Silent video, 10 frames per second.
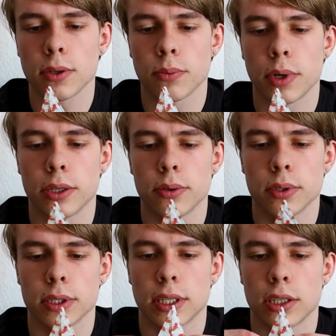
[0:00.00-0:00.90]
where you
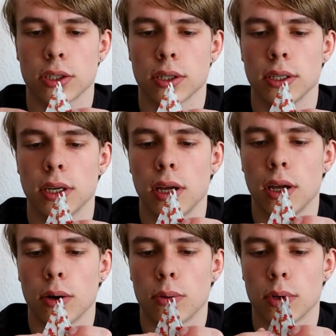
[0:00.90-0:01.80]
essentially
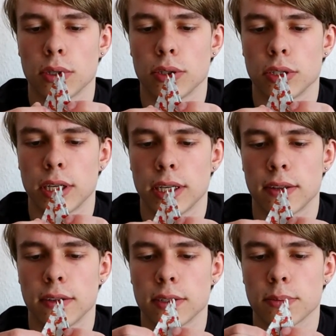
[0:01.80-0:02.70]
want to
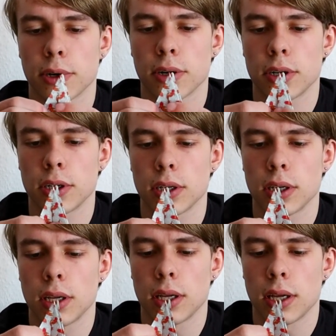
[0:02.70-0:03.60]
take this part
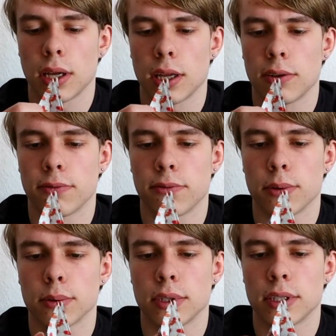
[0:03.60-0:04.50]
and
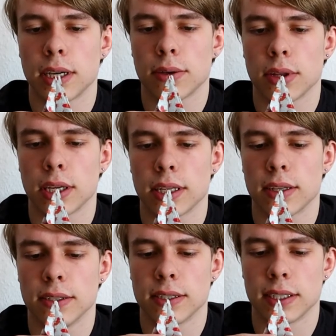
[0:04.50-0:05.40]
fold it down like
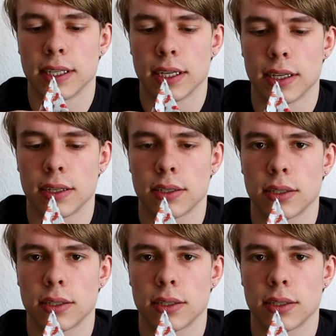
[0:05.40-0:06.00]
this again.